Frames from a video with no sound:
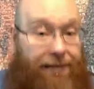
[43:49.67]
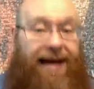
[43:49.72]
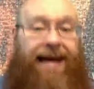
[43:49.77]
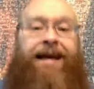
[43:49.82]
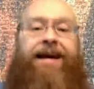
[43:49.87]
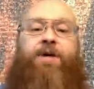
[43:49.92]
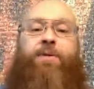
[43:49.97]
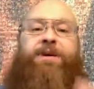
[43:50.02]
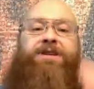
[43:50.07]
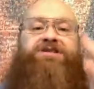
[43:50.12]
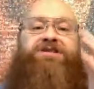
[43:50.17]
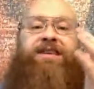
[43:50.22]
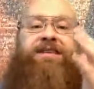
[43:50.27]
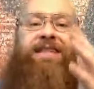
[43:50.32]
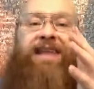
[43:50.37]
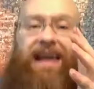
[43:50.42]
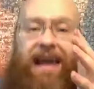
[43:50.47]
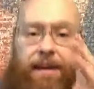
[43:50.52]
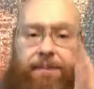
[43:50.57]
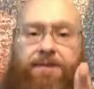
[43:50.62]
We see
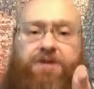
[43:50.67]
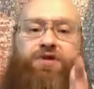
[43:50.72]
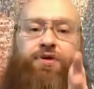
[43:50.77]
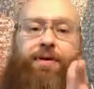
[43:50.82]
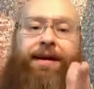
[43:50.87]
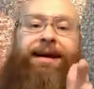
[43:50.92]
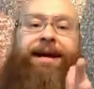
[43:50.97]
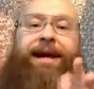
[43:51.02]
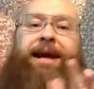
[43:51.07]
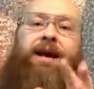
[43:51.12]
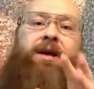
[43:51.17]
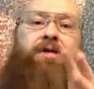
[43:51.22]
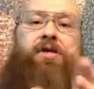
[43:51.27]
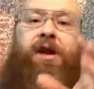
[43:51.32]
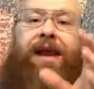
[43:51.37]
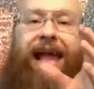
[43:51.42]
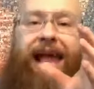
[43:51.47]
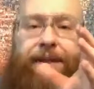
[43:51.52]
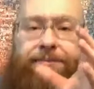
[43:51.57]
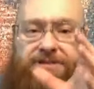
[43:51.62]
the imagery again of the
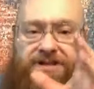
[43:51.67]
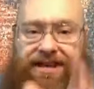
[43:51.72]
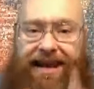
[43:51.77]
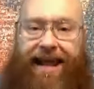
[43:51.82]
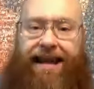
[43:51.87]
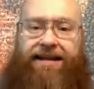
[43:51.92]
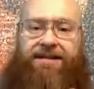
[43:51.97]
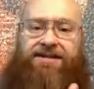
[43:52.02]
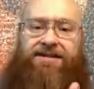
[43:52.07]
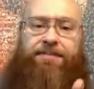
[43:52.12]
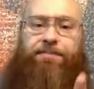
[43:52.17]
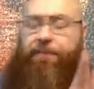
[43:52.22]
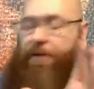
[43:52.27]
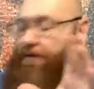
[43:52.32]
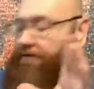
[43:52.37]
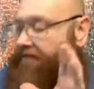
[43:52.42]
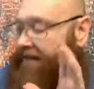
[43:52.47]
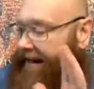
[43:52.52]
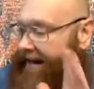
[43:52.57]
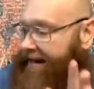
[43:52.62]
lampstands
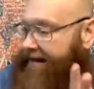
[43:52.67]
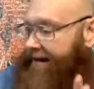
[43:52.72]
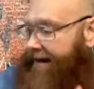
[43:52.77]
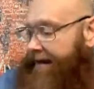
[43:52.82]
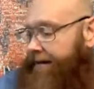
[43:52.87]
prophetically